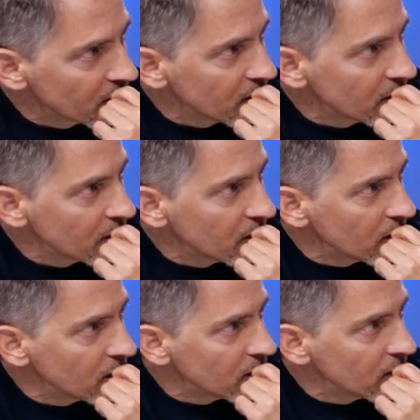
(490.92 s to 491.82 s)

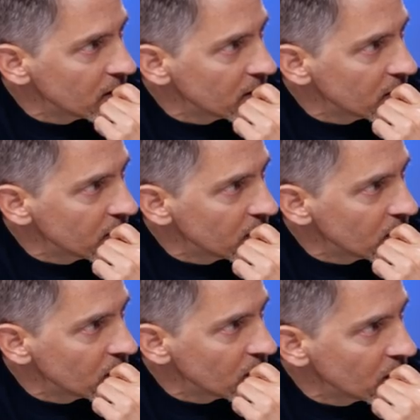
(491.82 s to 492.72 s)

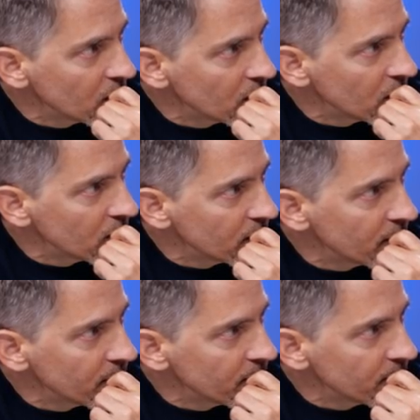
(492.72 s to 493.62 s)

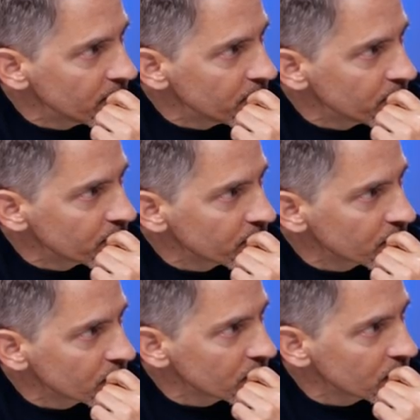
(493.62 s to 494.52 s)

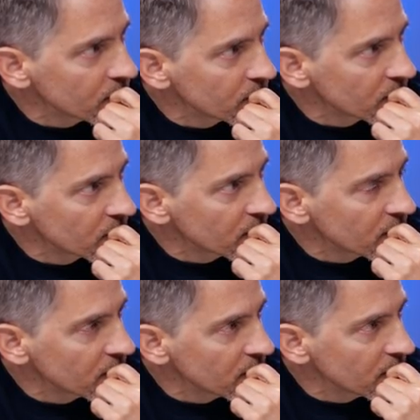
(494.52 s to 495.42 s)

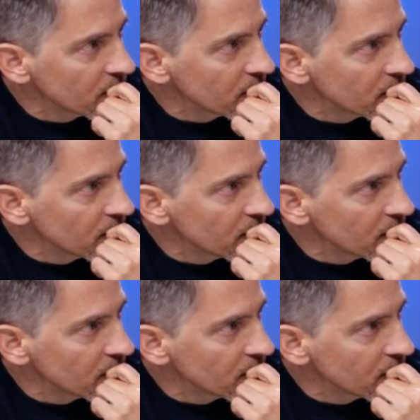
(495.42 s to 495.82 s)
(not speaking)